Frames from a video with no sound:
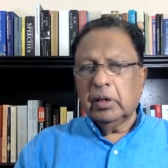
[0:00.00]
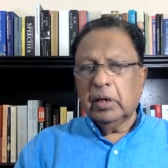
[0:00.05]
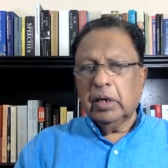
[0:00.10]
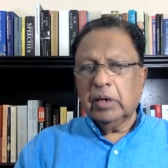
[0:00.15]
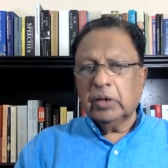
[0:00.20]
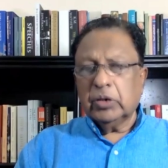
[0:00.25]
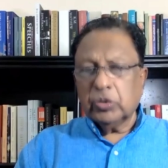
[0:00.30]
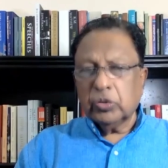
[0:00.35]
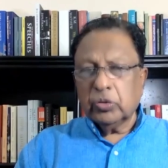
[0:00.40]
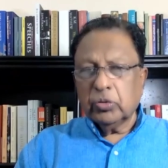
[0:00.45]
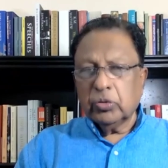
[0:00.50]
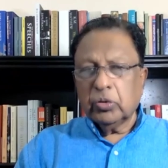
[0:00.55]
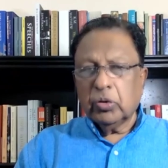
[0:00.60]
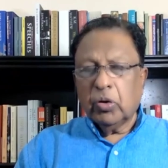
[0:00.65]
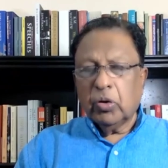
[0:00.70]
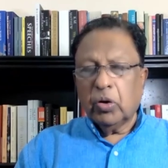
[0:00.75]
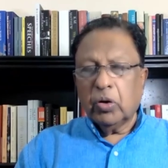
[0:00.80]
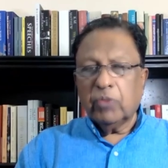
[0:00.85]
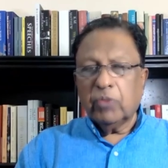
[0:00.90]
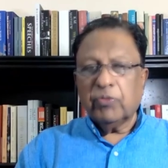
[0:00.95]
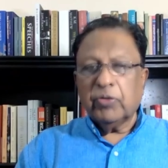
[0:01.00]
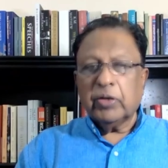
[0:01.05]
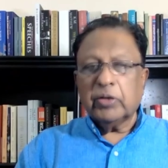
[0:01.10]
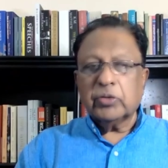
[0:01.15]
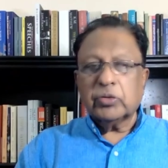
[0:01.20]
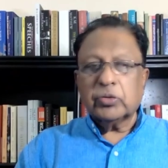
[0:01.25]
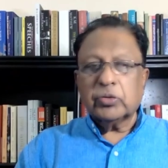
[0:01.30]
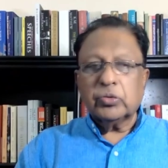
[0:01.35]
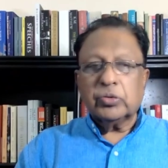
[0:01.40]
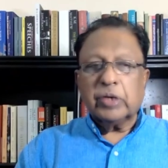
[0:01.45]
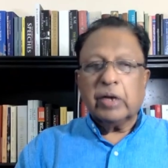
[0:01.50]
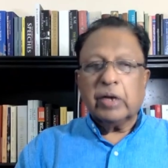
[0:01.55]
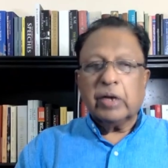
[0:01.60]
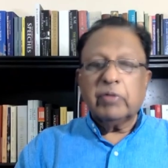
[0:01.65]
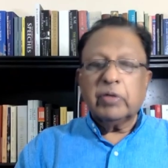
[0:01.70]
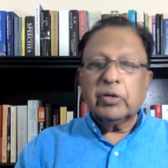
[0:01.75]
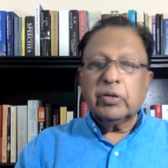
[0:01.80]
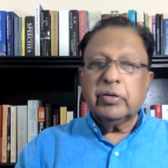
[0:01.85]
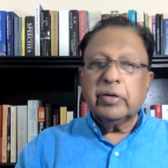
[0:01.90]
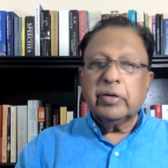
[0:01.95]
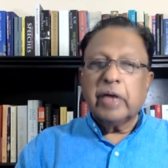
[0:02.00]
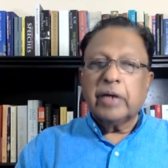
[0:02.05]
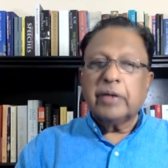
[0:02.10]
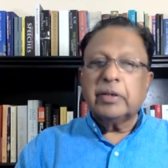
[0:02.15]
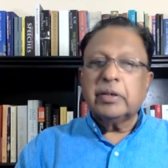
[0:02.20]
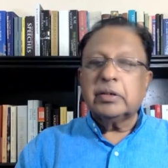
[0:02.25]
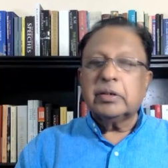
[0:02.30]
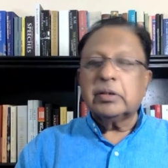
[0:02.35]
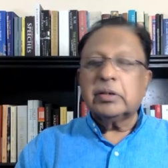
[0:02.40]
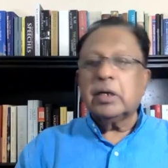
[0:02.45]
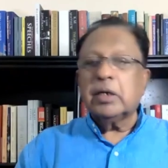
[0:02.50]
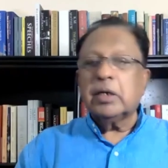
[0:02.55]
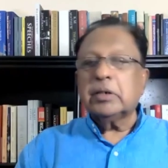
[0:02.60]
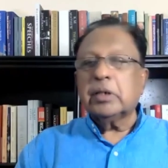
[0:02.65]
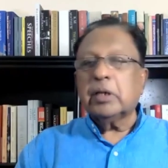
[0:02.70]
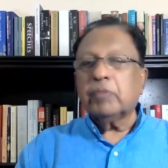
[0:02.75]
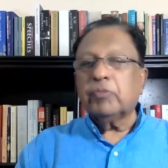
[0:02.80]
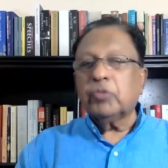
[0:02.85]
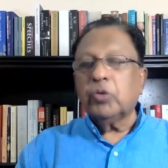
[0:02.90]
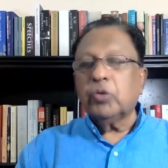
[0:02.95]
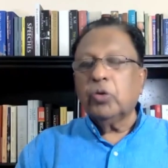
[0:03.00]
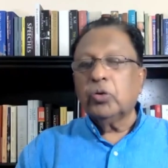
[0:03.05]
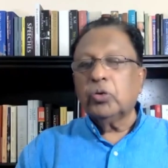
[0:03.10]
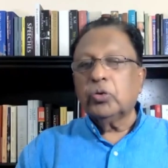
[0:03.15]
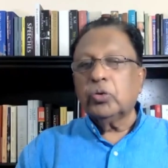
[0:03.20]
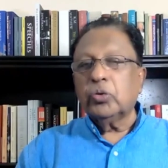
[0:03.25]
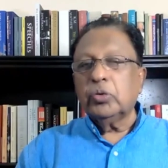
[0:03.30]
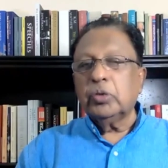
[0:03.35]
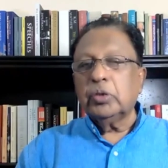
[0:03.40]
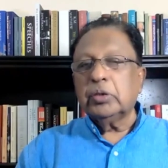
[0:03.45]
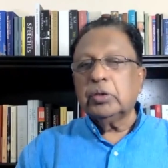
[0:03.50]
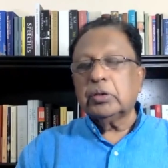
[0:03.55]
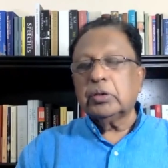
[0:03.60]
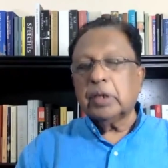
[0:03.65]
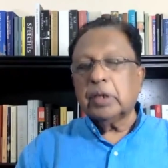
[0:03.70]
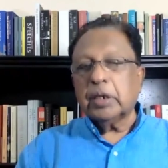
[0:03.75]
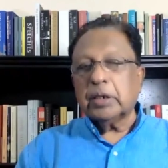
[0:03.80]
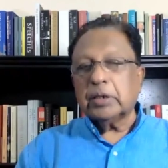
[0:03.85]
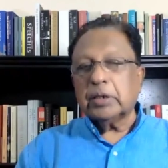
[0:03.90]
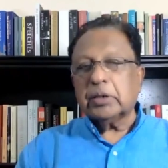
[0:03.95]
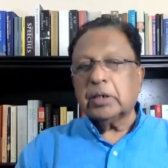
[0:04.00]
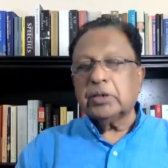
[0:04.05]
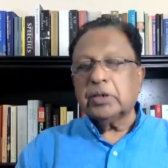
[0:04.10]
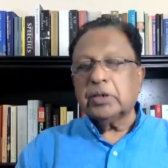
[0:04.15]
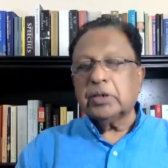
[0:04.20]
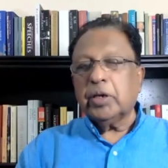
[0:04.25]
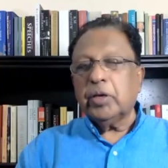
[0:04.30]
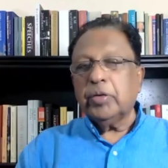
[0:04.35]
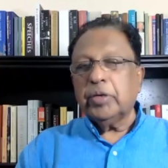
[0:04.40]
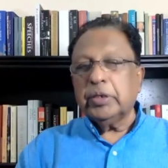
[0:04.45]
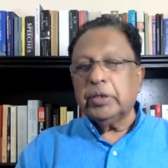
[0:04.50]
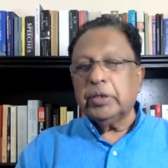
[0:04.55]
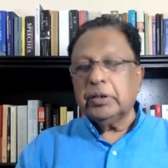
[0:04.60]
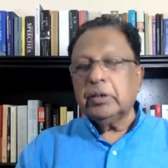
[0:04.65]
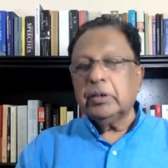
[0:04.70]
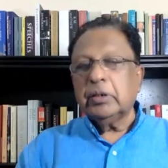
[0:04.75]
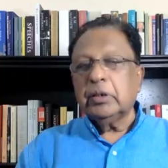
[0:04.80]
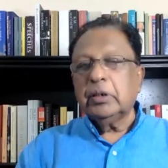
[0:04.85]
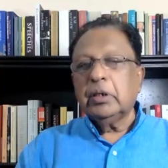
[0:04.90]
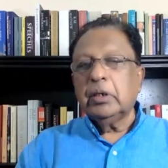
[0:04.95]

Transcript: And so all of us who travel to the United States have to go through this extra security